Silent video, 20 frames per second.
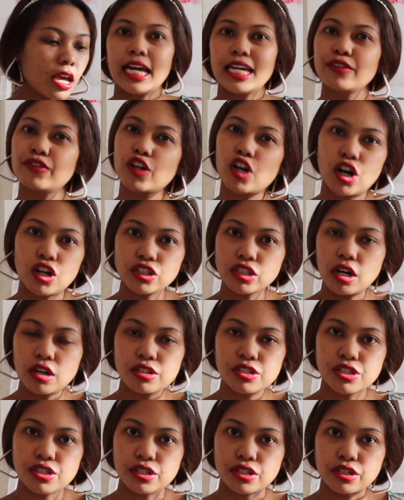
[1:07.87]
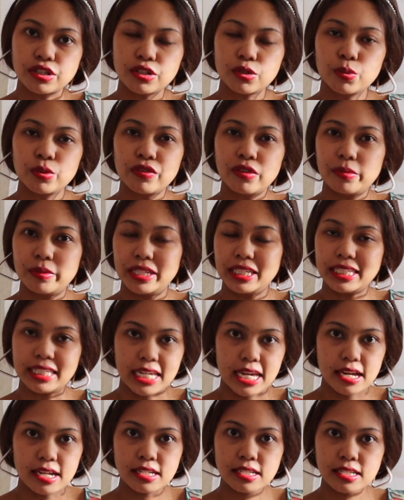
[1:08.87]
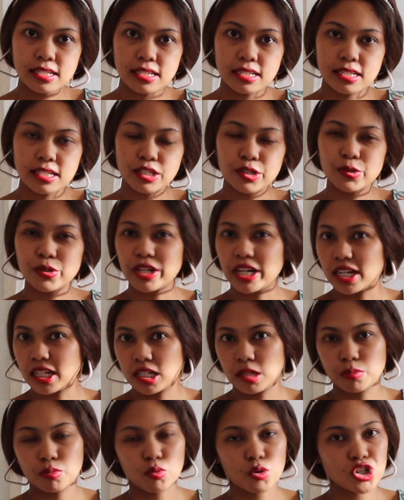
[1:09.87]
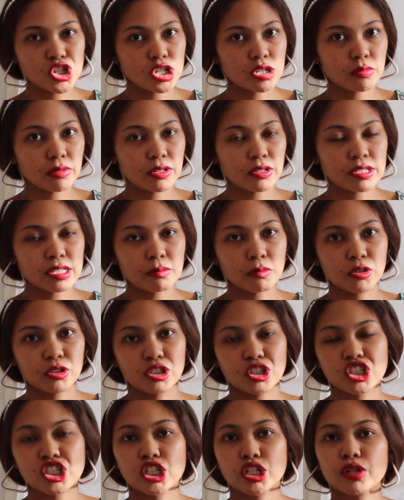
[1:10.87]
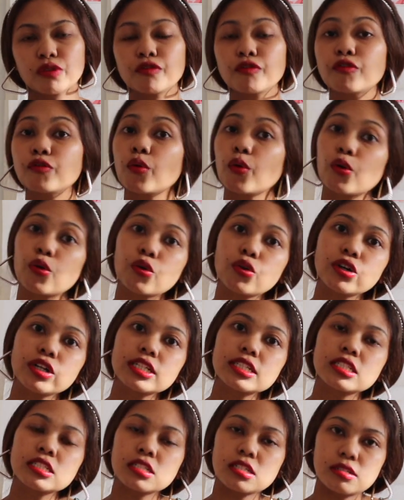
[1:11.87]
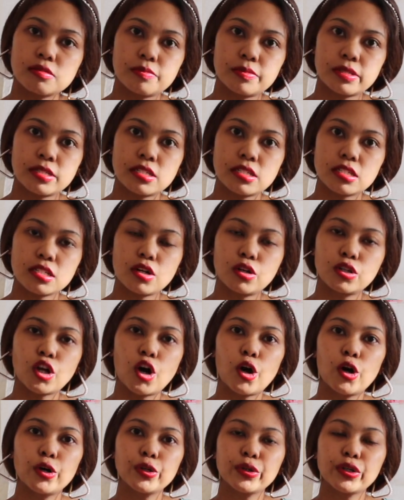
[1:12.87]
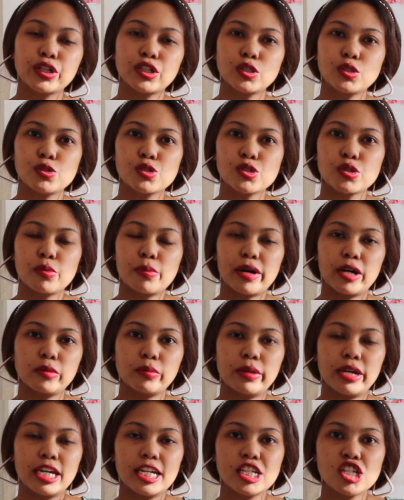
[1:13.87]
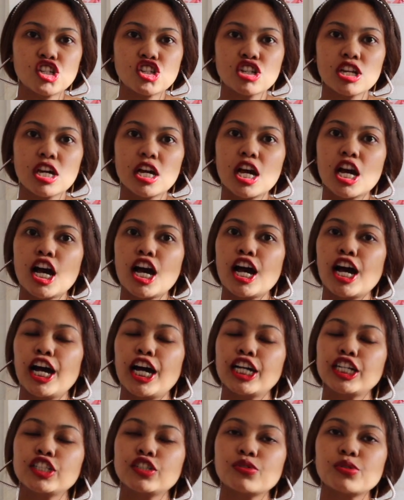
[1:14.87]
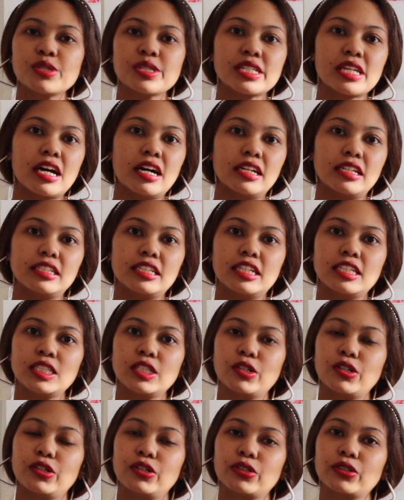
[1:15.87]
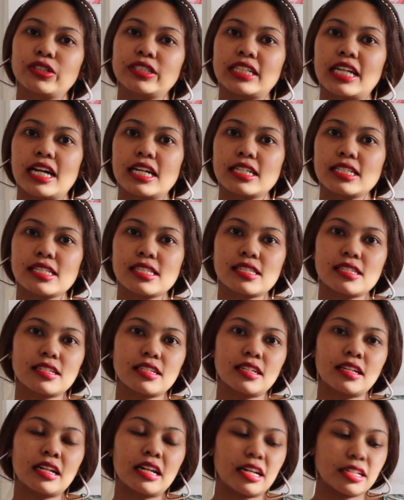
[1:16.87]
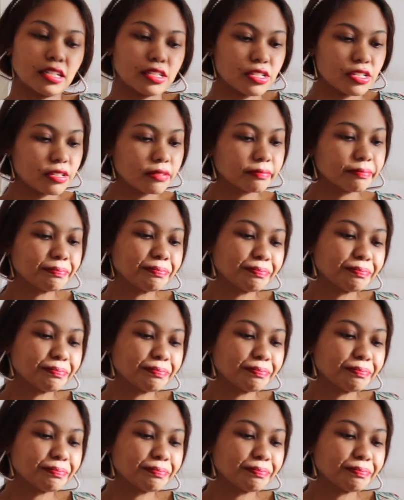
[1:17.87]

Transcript: If you can't answer with a big yes, then we gotta keep watching, because I'm gonna share 4 tips on how you can use your about page to sign your next client.